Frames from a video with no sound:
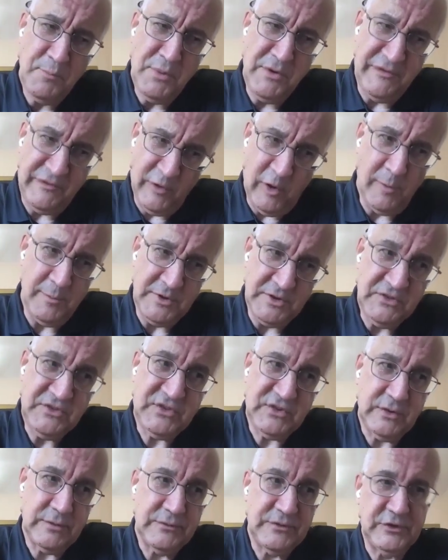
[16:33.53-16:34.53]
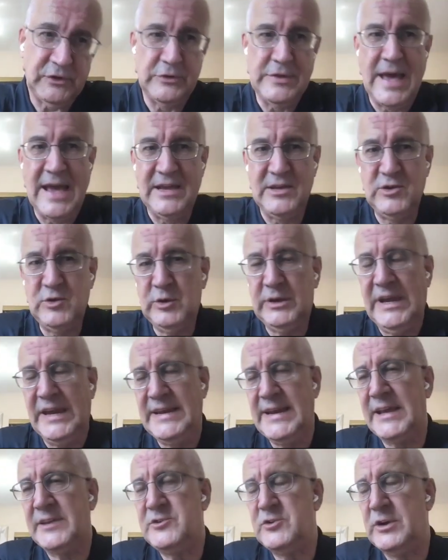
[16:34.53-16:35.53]
performance, so that you
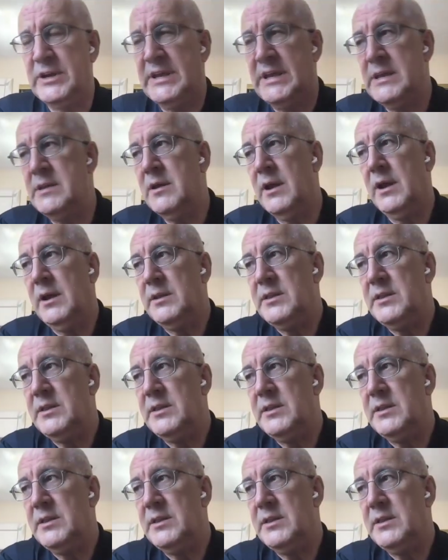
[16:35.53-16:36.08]
can actually,